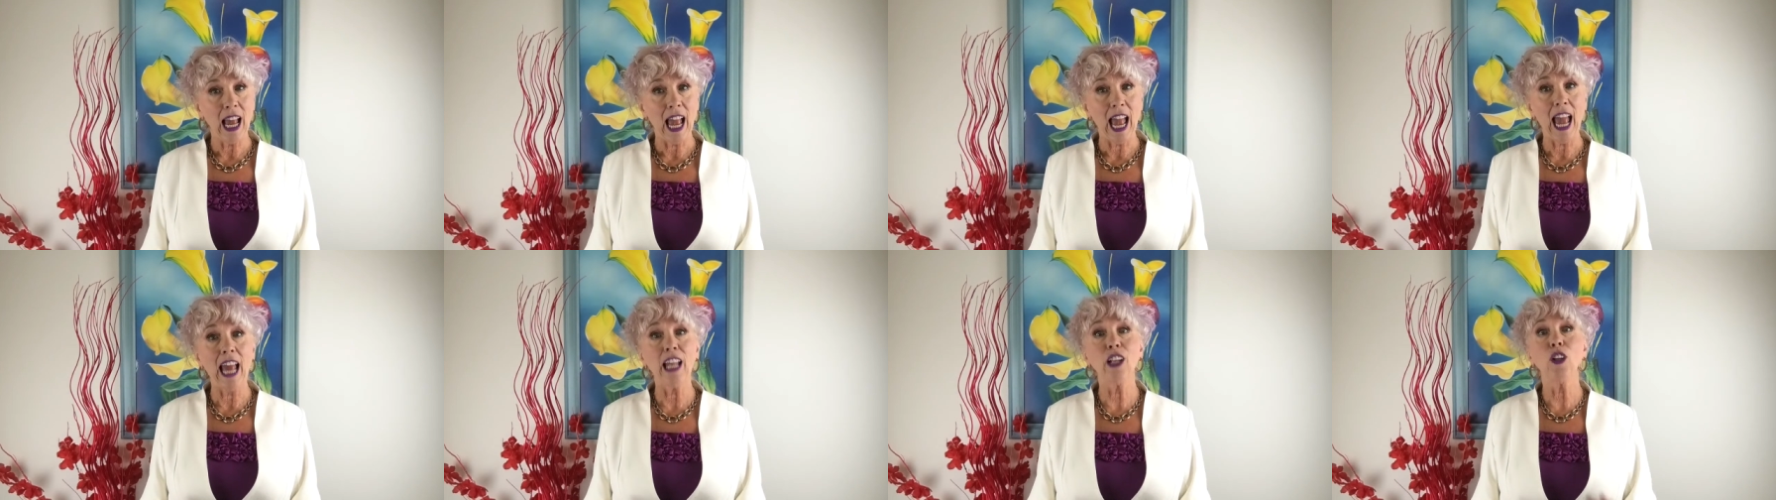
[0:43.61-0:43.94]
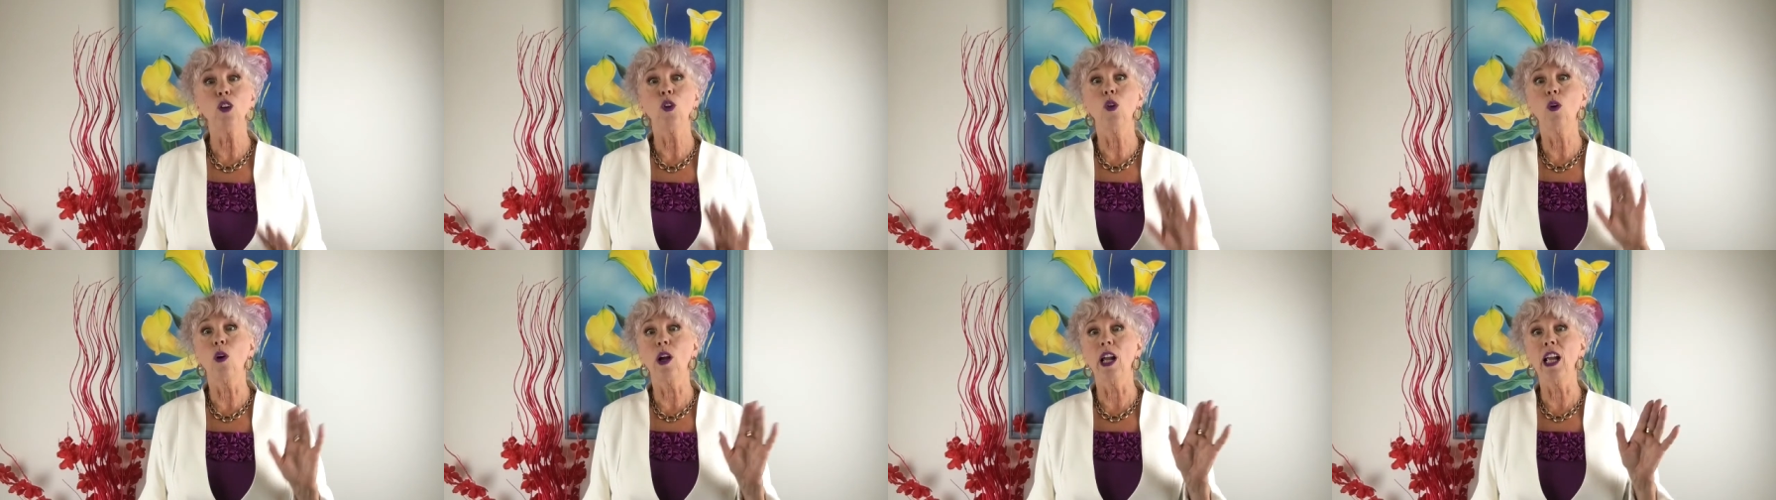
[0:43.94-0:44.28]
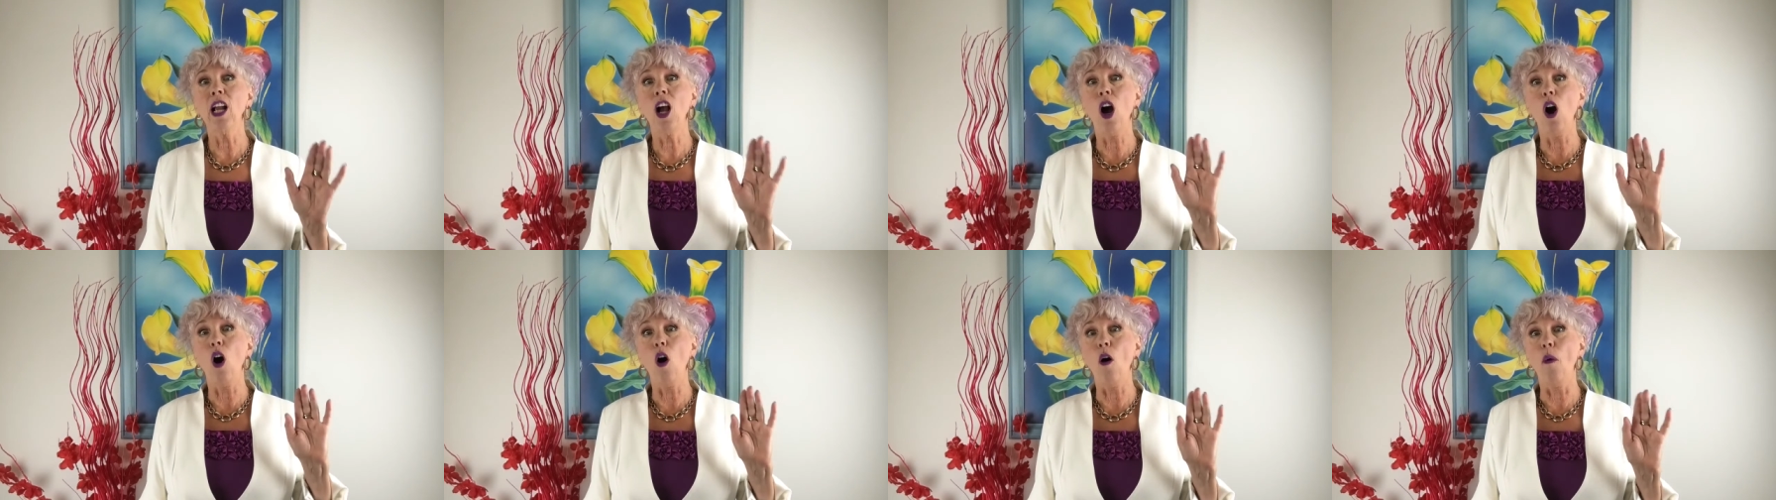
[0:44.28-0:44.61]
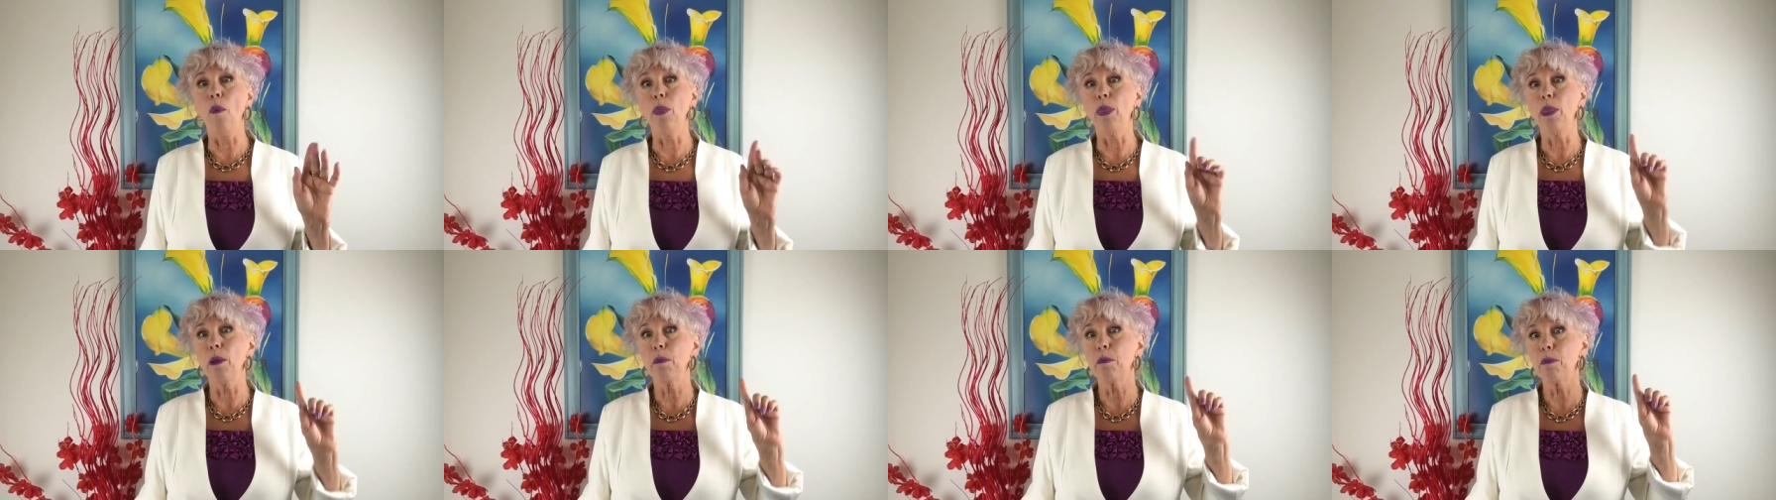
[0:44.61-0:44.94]
and looking
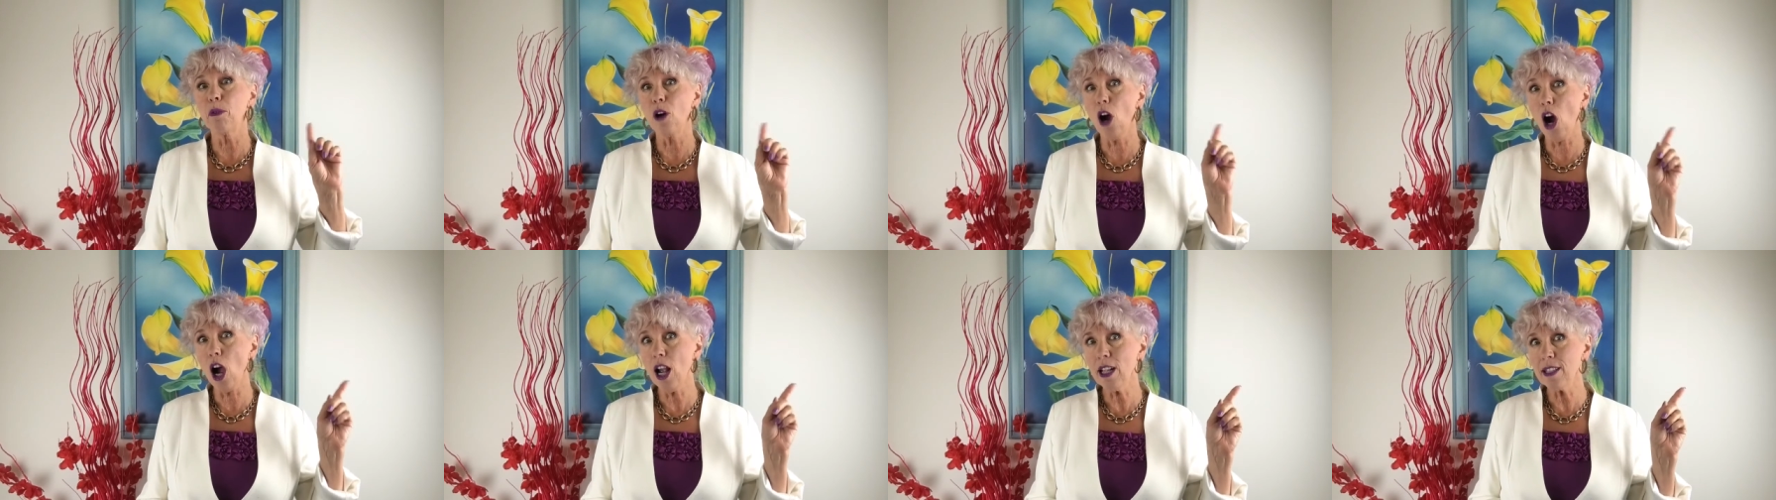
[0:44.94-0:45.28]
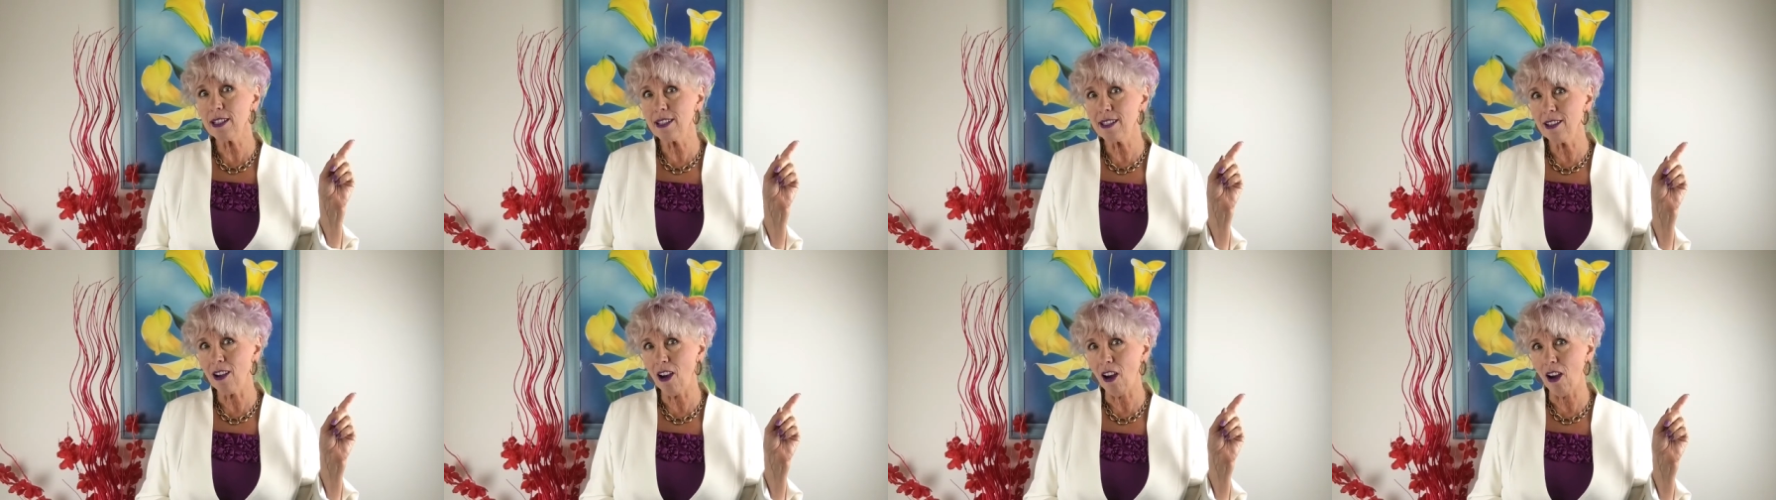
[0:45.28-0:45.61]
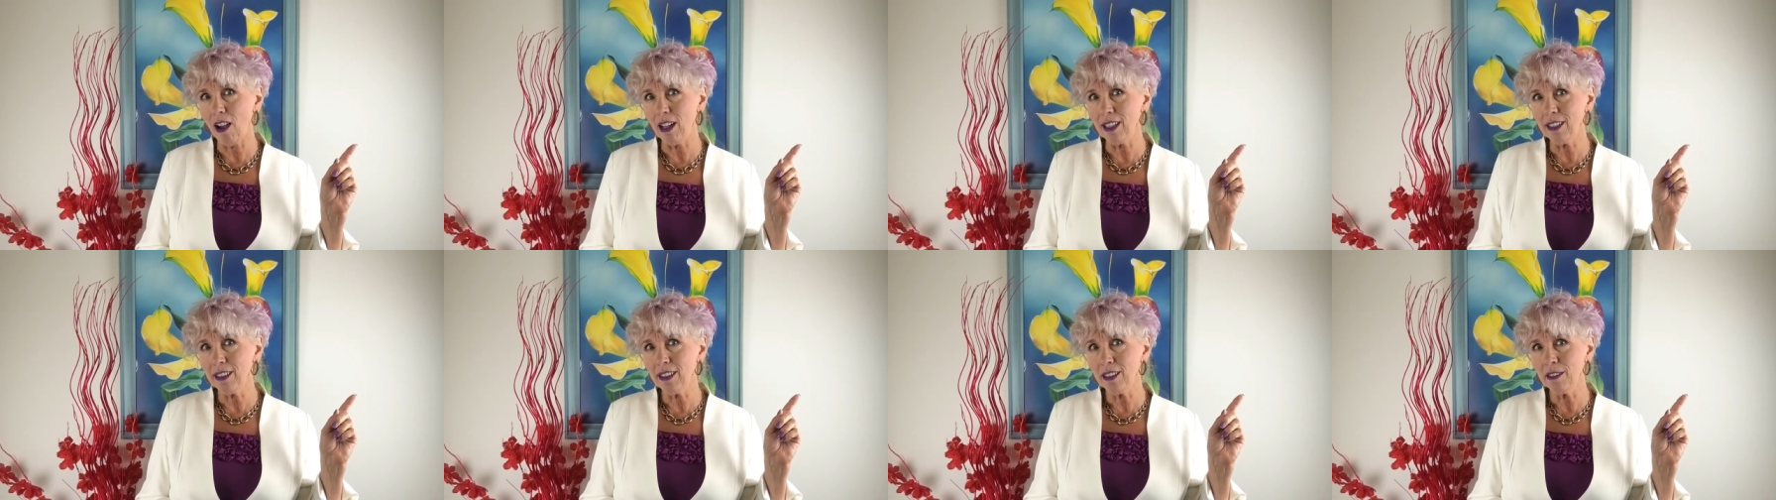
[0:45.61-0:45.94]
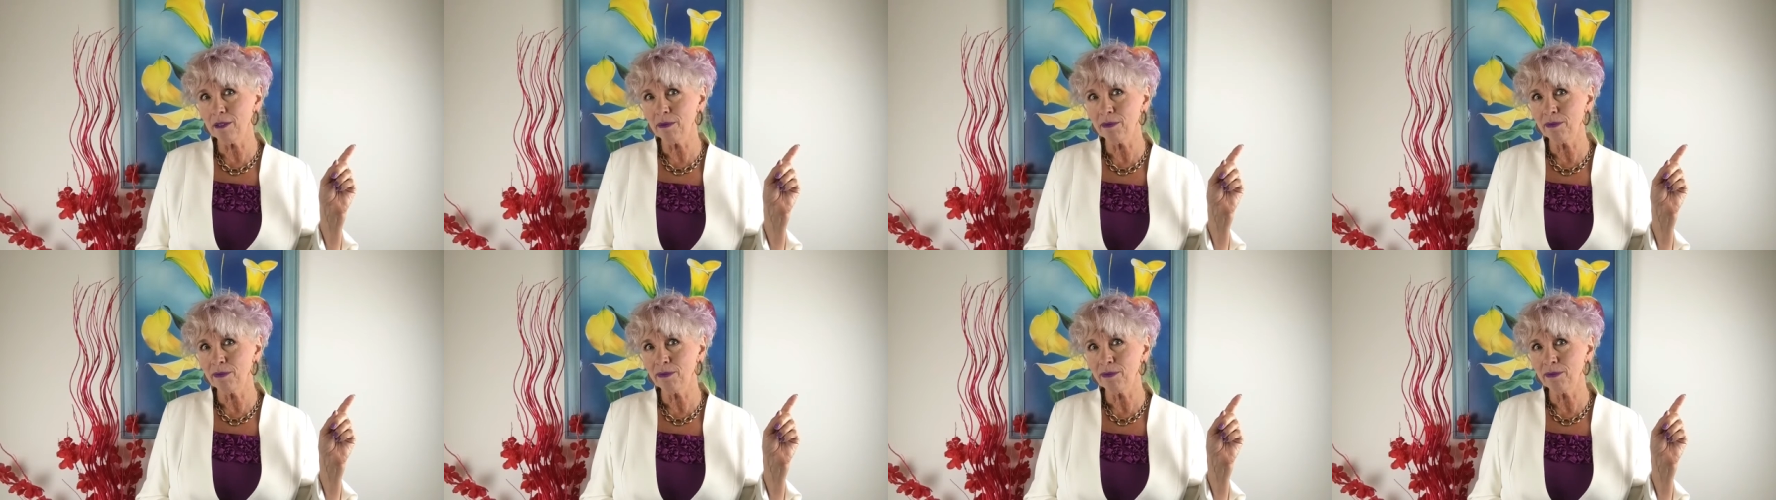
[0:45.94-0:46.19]
on the bright side,